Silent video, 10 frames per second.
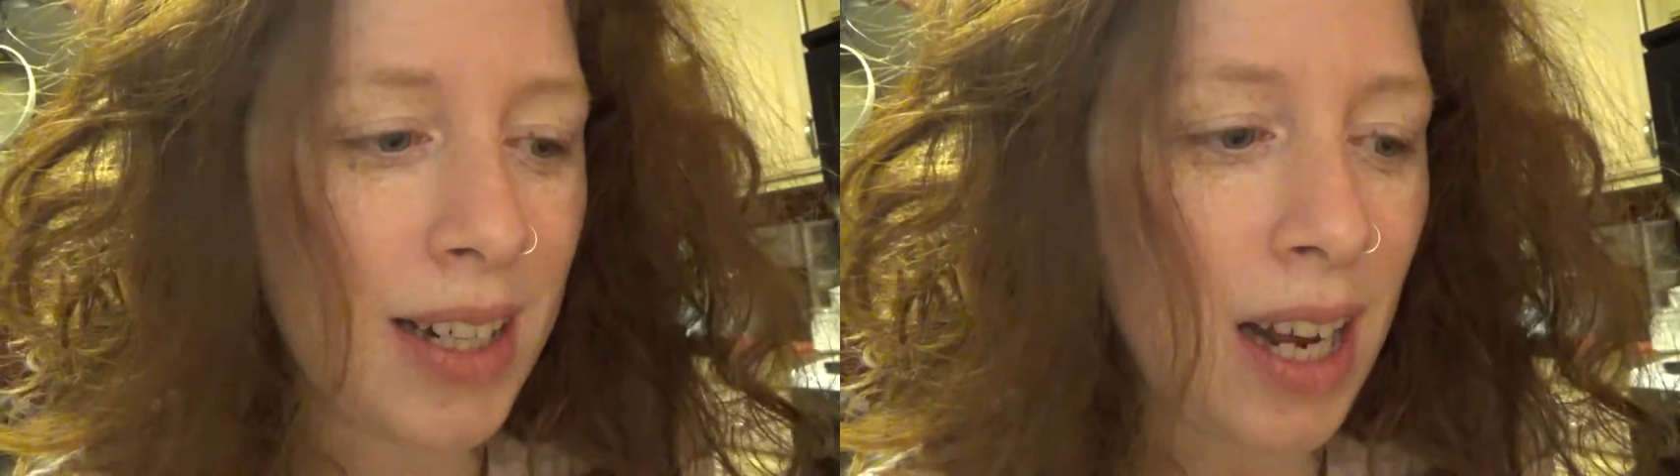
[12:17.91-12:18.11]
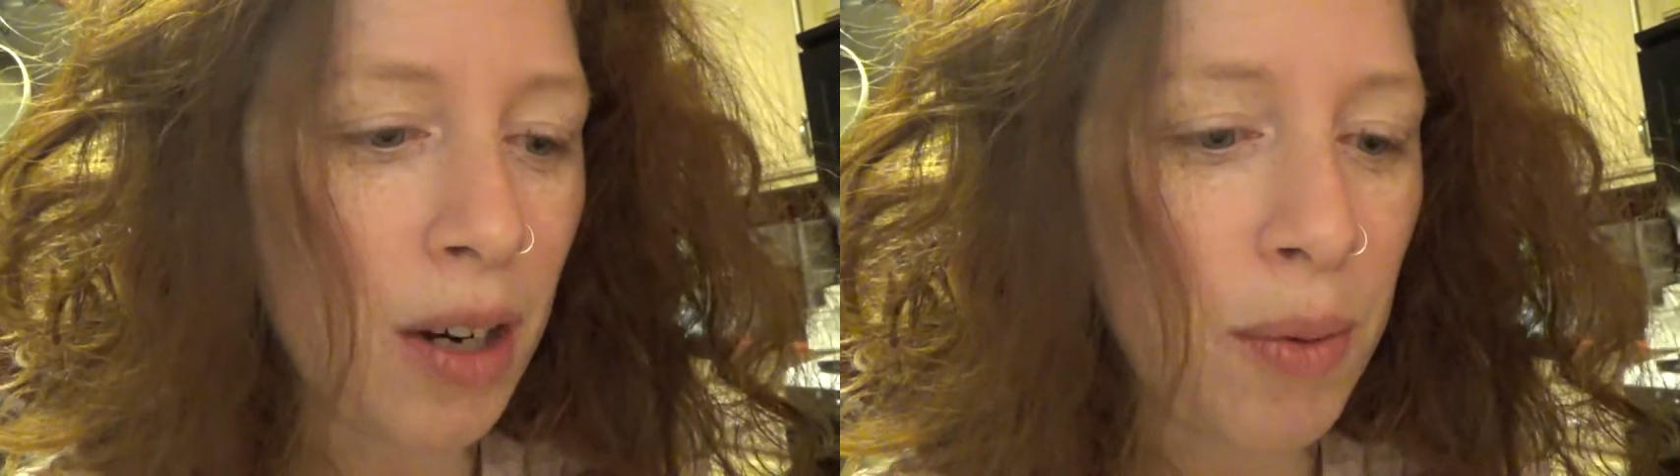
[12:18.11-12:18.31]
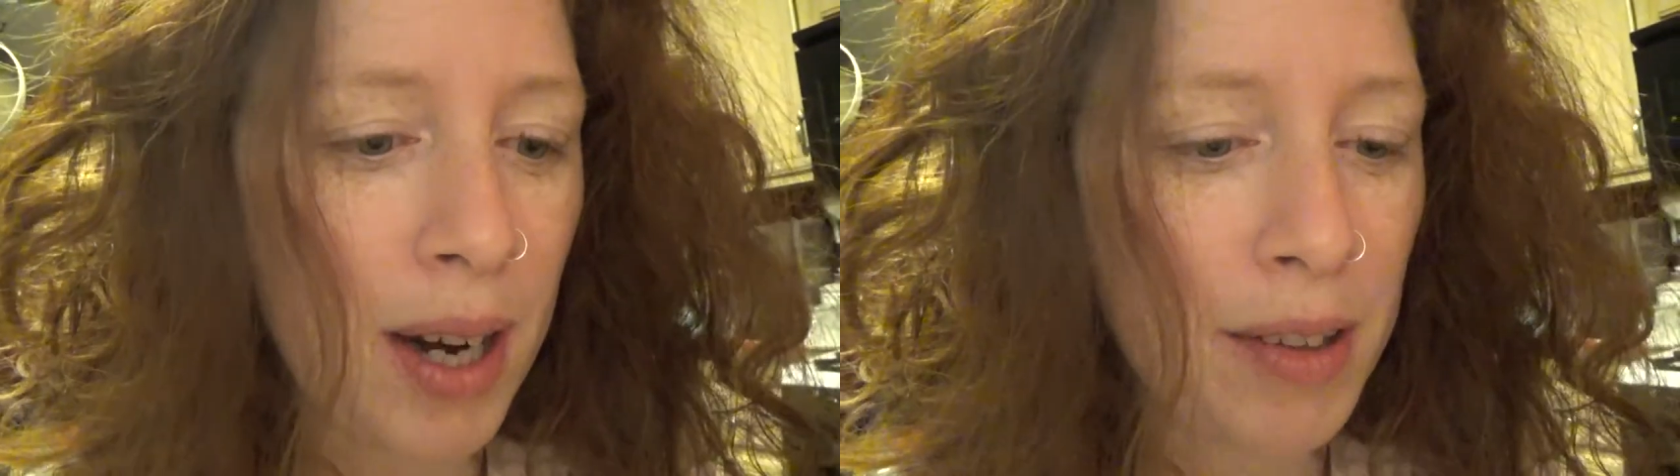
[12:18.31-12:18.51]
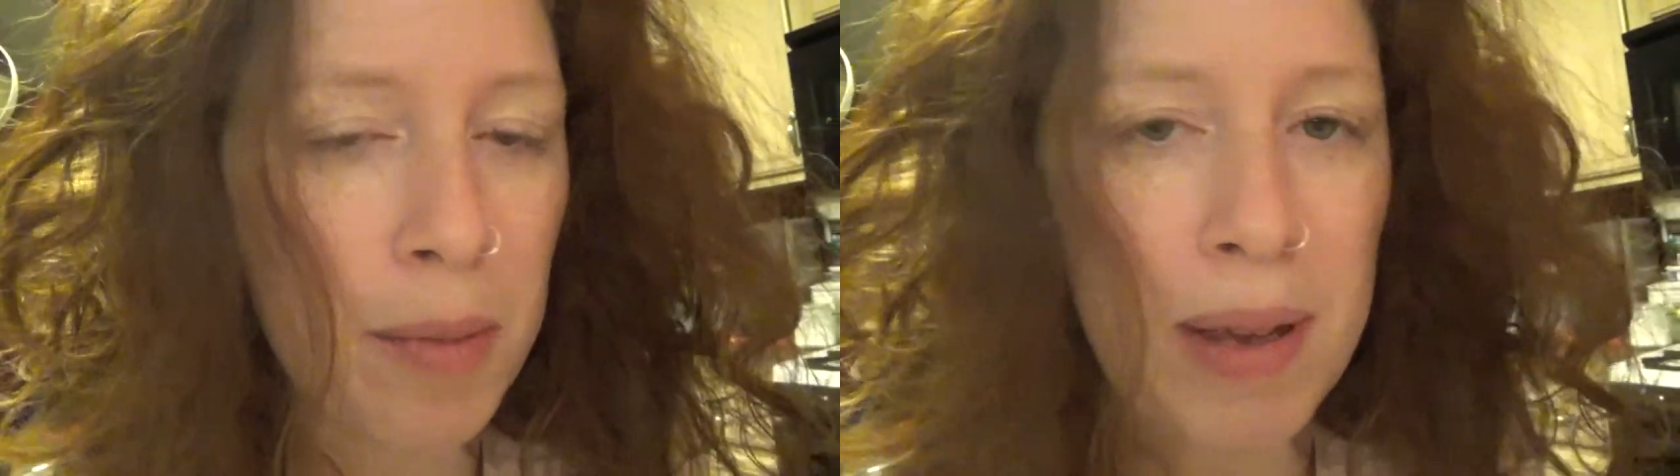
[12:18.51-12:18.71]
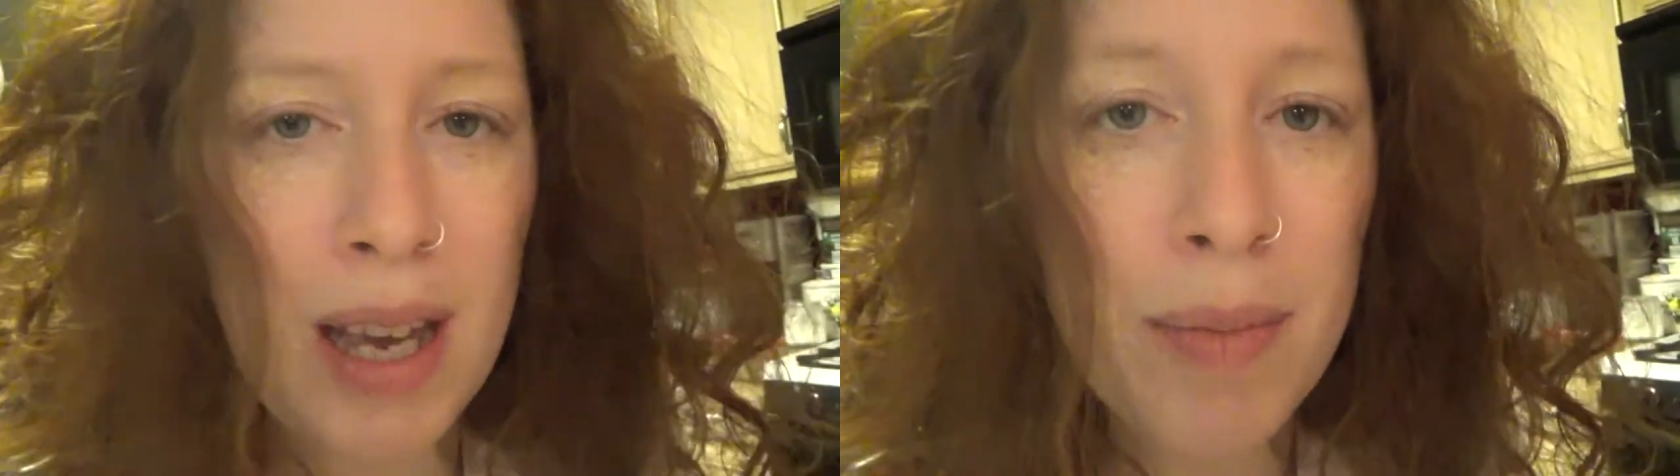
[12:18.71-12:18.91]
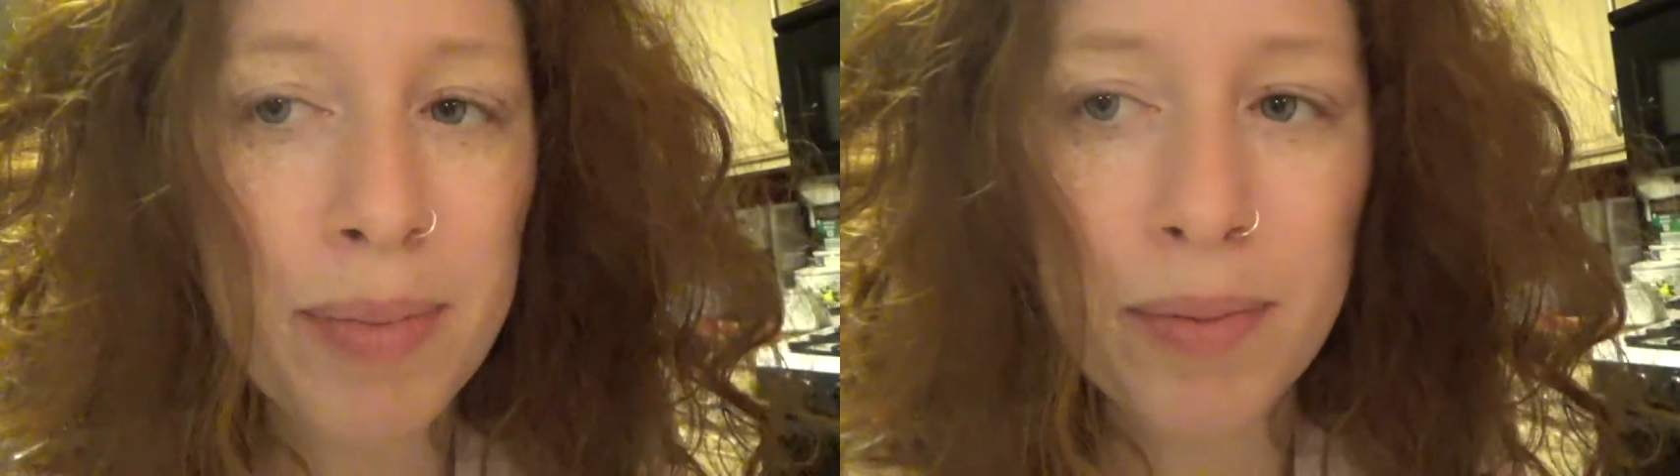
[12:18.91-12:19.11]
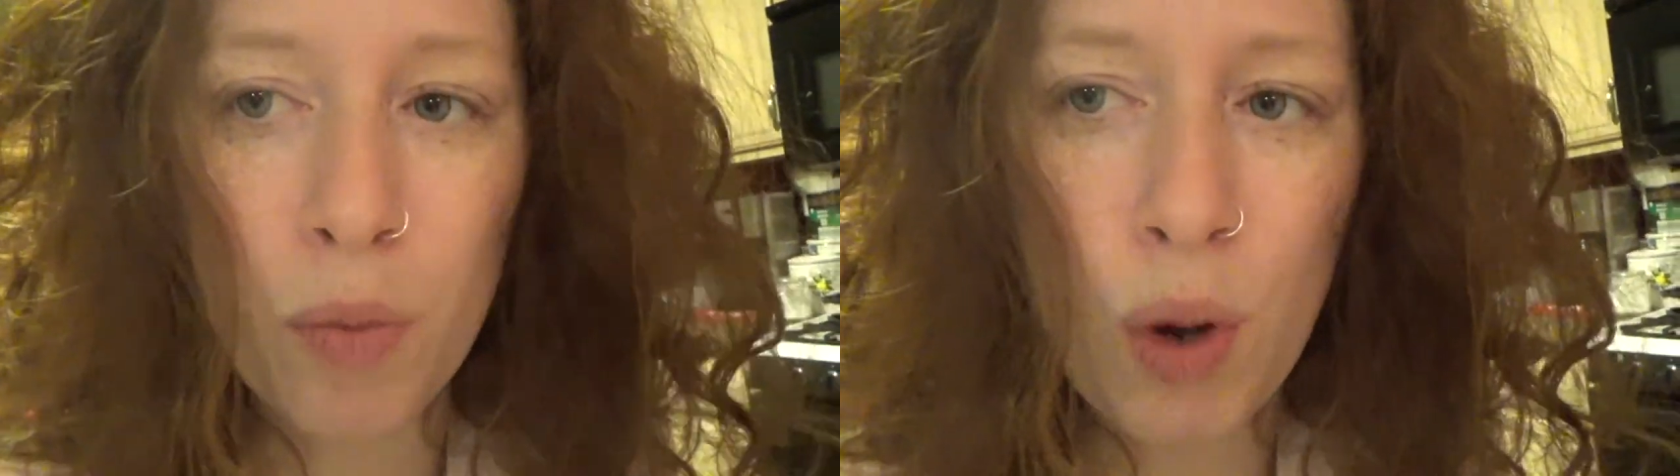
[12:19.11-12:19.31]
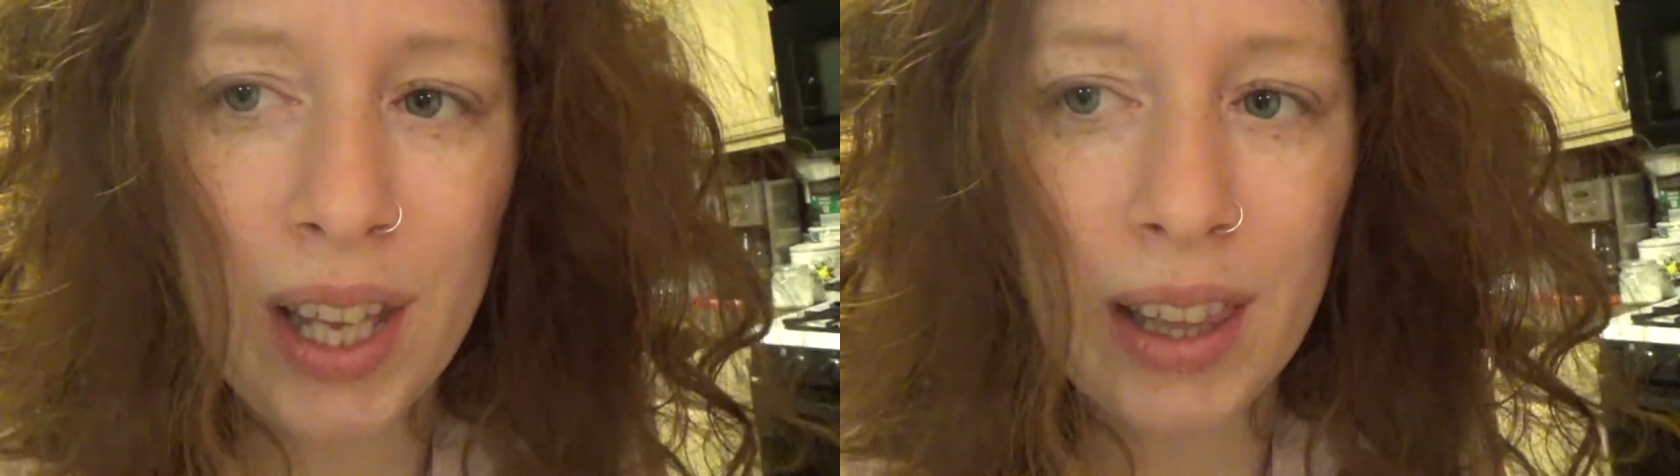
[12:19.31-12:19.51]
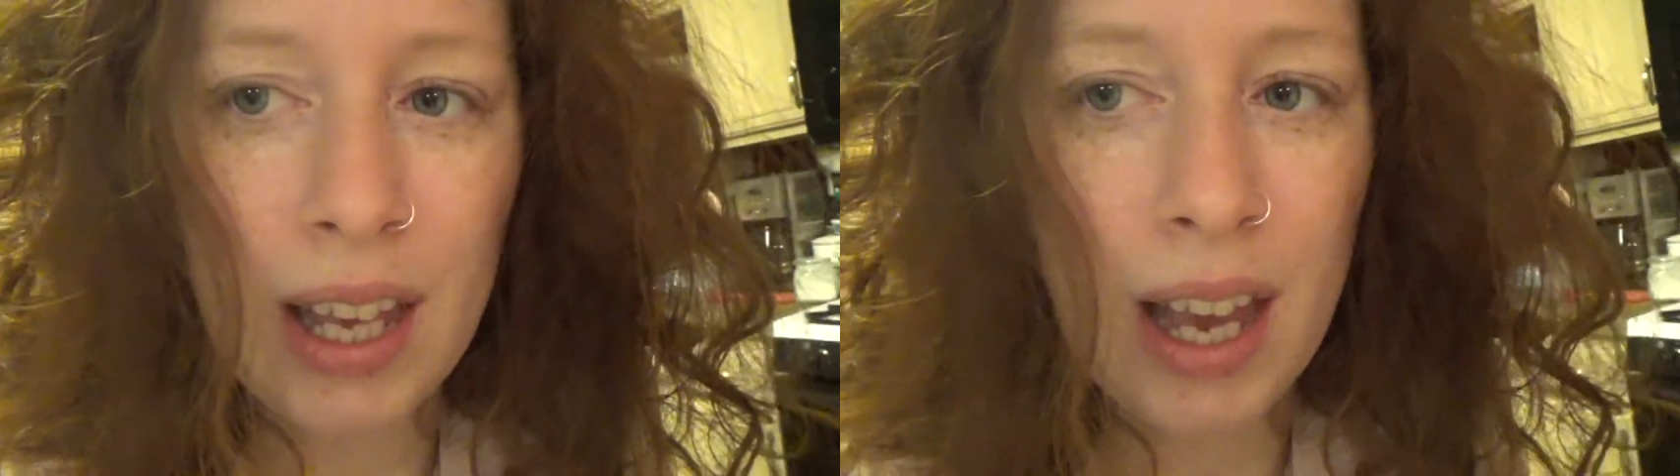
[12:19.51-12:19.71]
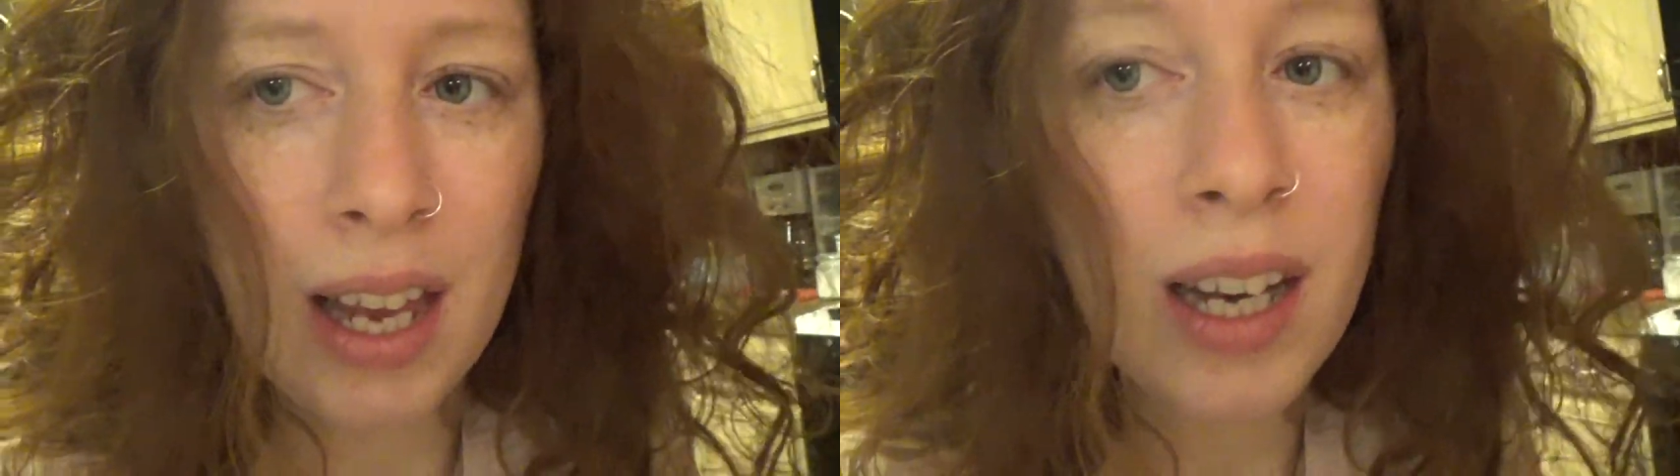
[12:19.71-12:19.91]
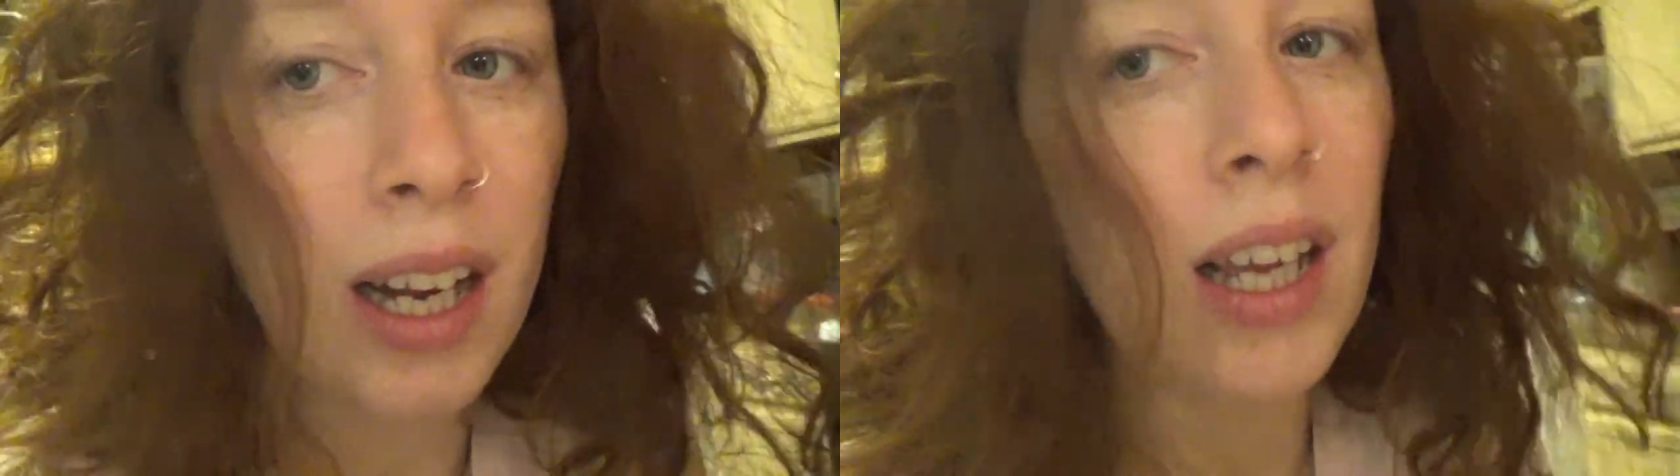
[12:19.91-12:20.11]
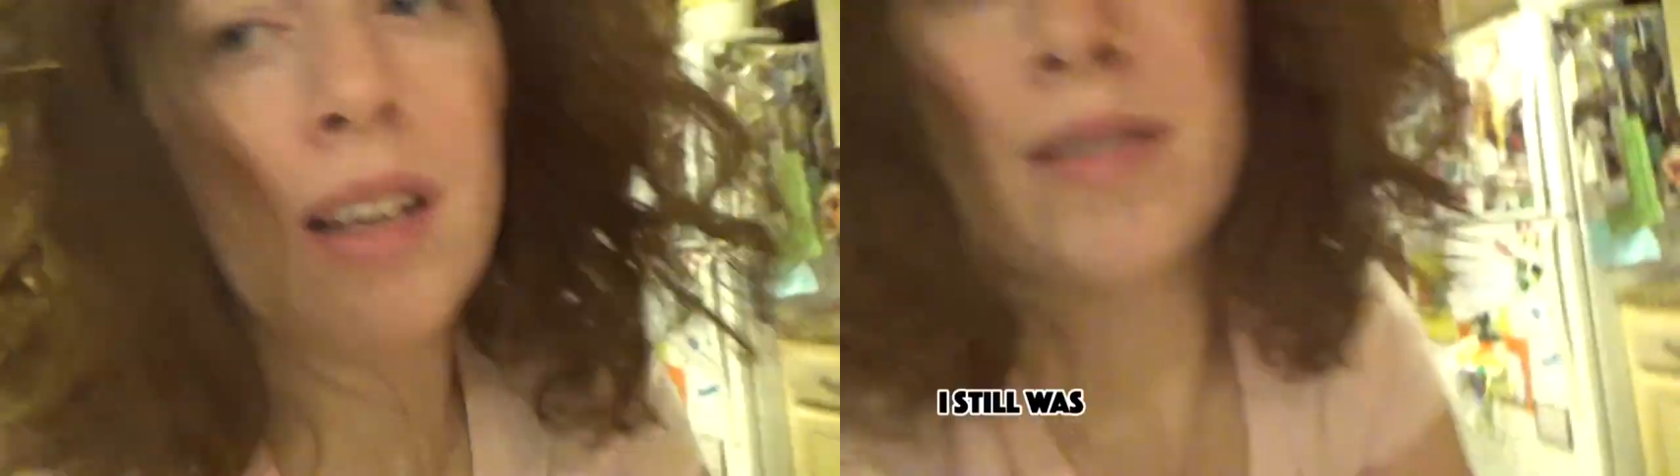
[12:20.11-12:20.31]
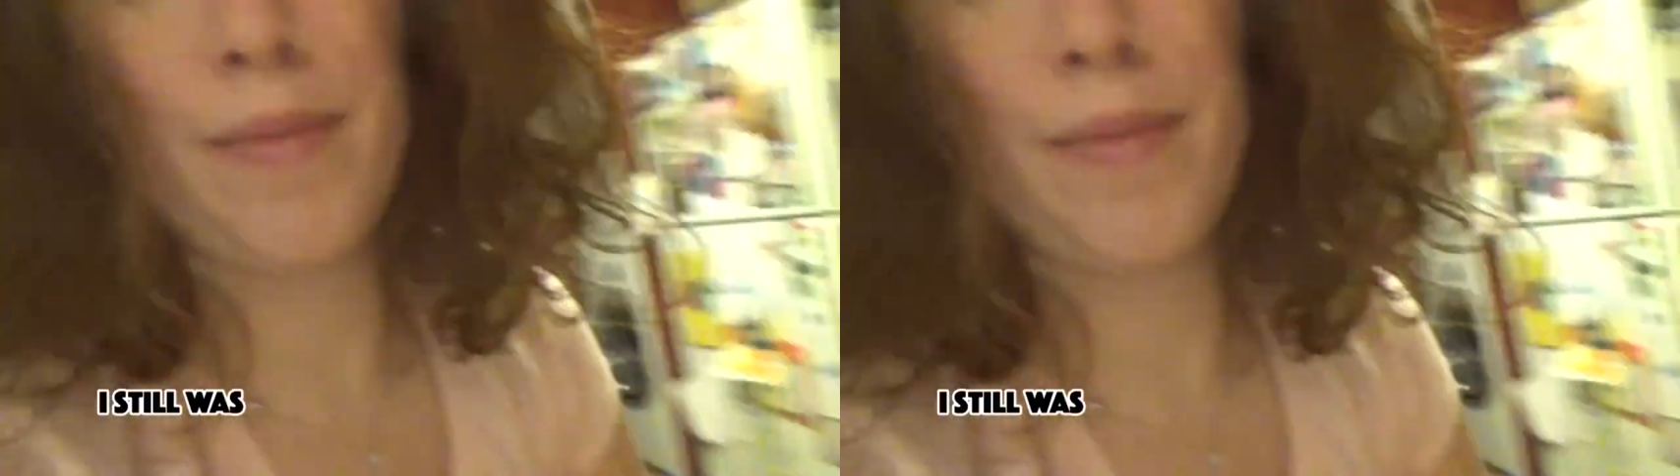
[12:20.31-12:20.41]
and I don't want to have to be up wickedly editing.